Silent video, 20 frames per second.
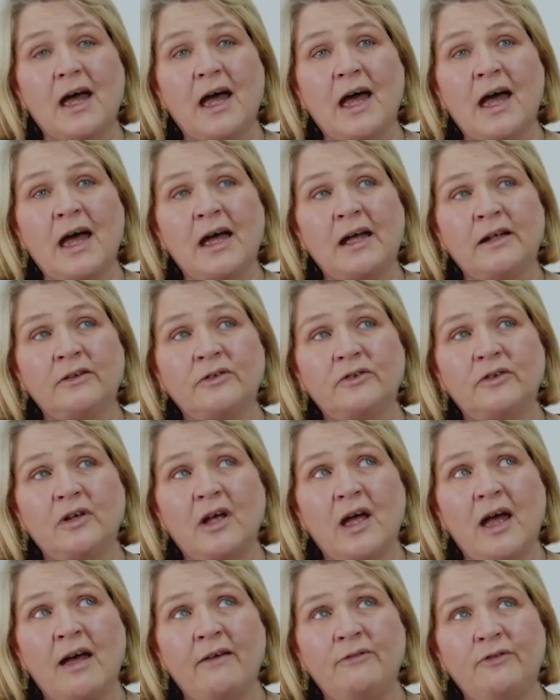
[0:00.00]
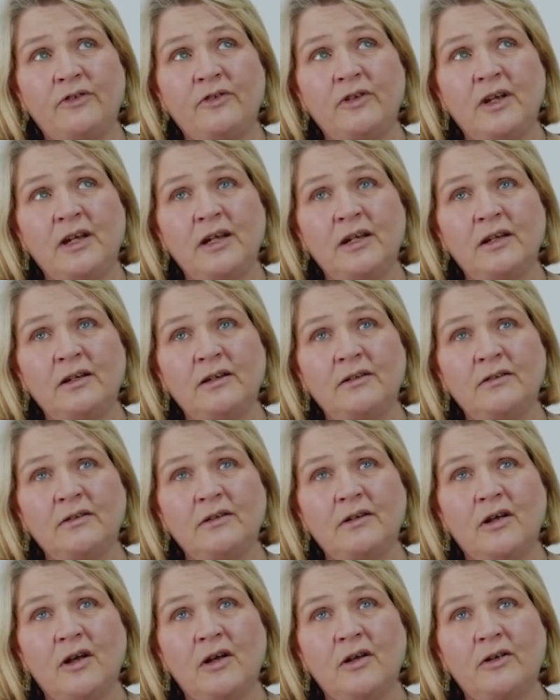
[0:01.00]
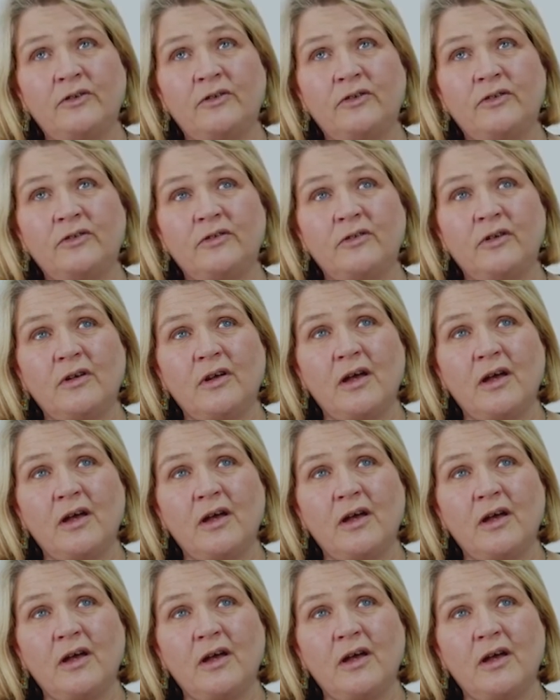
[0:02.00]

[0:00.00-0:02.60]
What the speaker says: And I've seen us